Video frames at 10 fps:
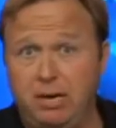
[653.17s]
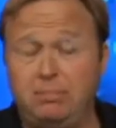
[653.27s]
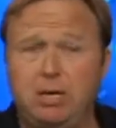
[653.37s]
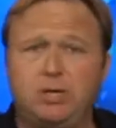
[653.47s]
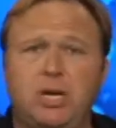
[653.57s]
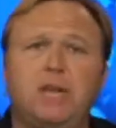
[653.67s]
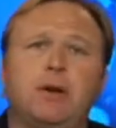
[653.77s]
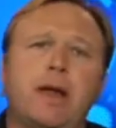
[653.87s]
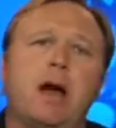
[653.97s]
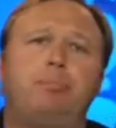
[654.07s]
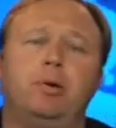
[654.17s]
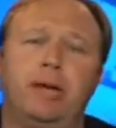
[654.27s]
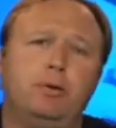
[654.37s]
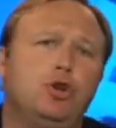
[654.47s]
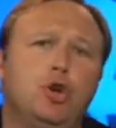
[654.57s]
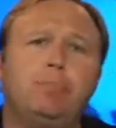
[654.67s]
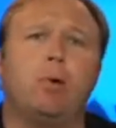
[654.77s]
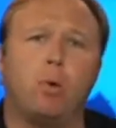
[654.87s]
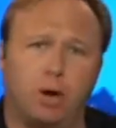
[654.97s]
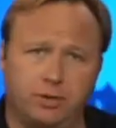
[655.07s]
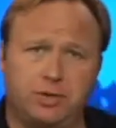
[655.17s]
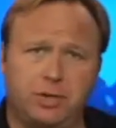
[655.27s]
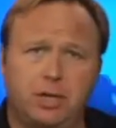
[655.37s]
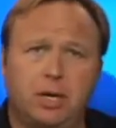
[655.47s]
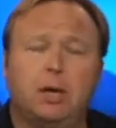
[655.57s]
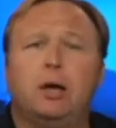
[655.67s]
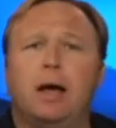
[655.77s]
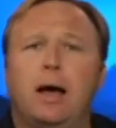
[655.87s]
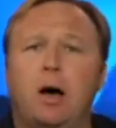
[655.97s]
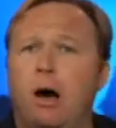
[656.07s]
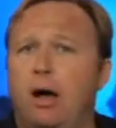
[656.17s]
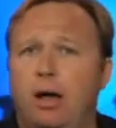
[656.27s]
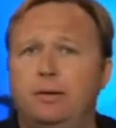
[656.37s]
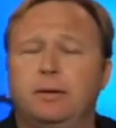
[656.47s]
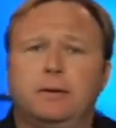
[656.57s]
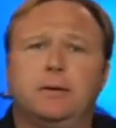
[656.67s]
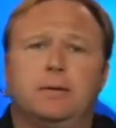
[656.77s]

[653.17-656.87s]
BBC, they're now putting newborns on